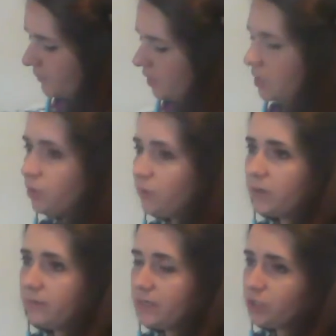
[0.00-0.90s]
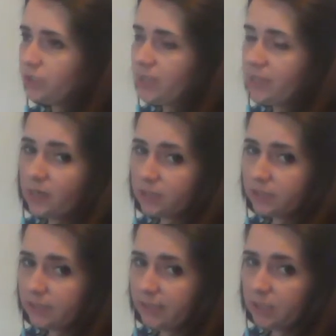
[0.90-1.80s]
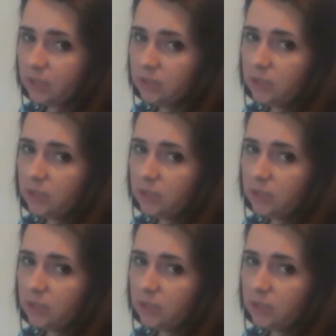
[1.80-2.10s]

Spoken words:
And you want to make sure that they're clear.